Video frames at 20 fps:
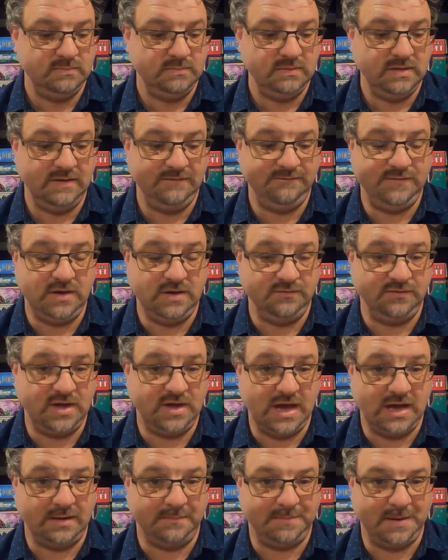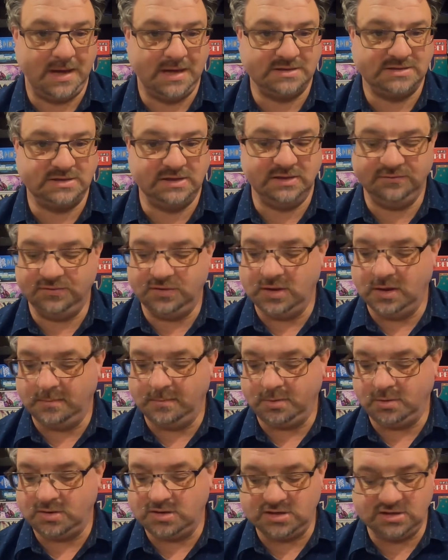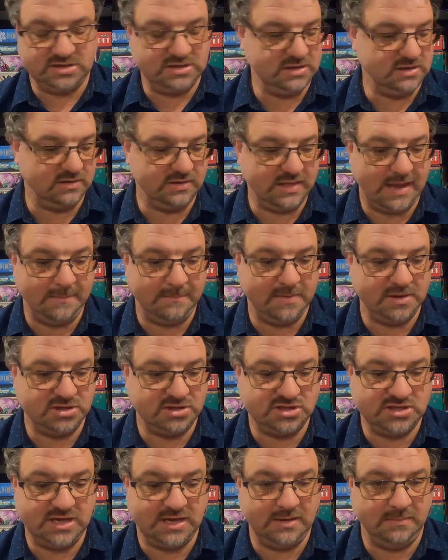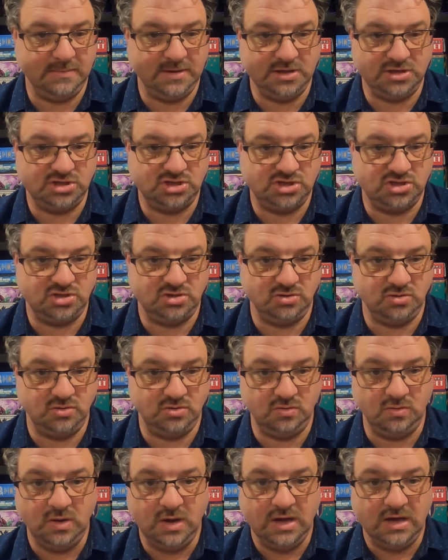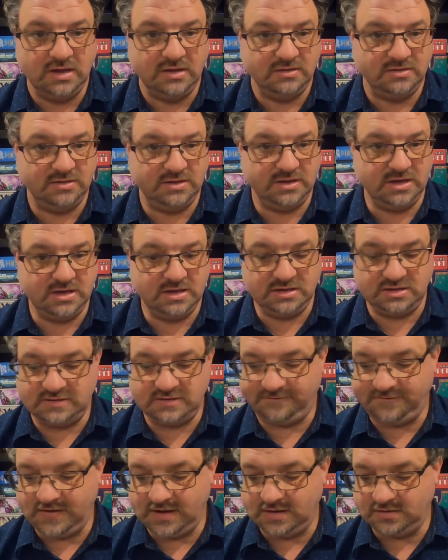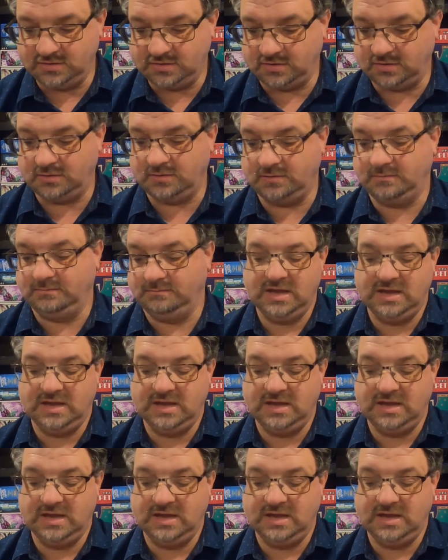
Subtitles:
If you've got a positive number, you deal that much damage to the Defender.